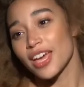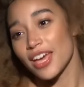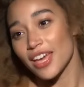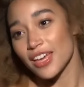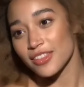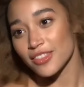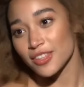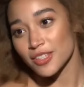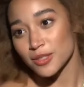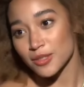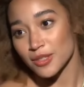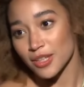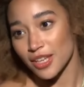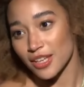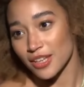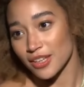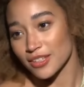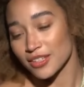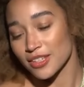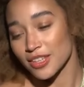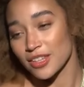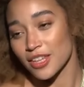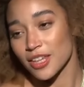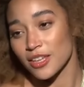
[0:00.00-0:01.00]
how gay
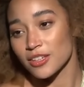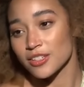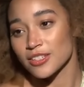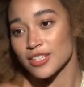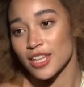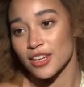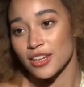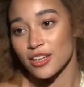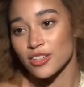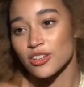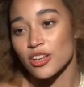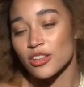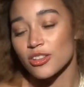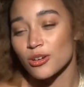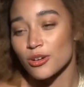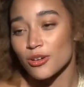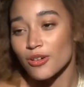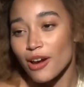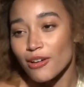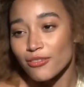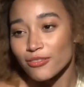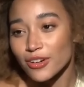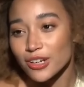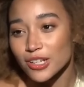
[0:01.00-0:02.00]
this is, and then send each
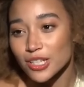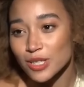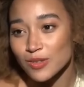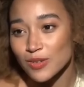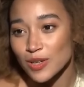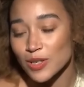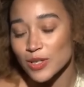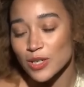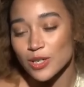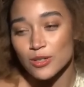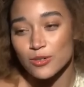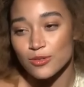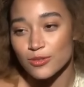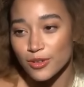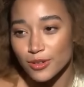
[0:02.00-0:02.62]
other a reference photo.